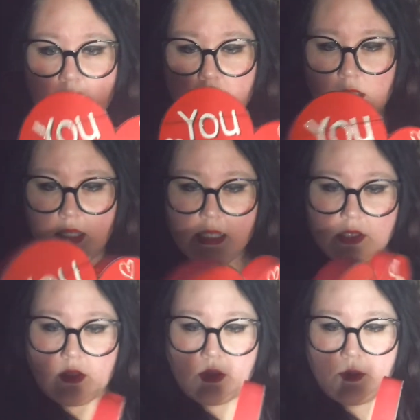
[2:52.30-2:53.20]
and these are a
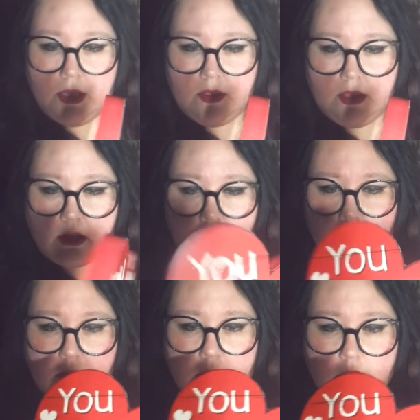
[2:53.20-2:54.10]
little bit thicker,
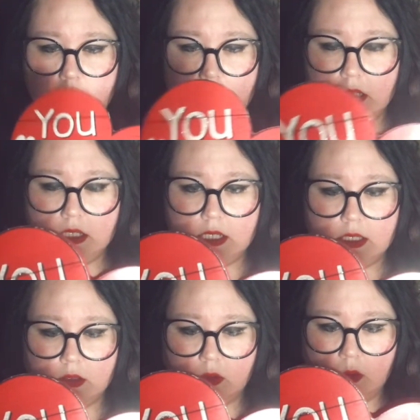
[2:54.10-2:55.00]
just
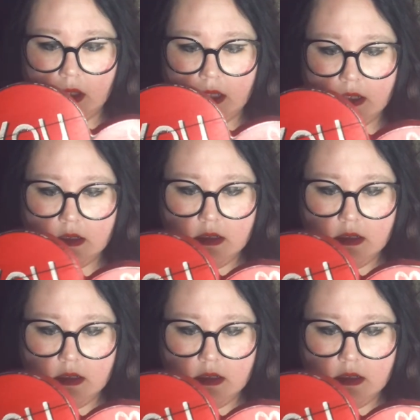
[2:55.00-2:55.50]
little wooden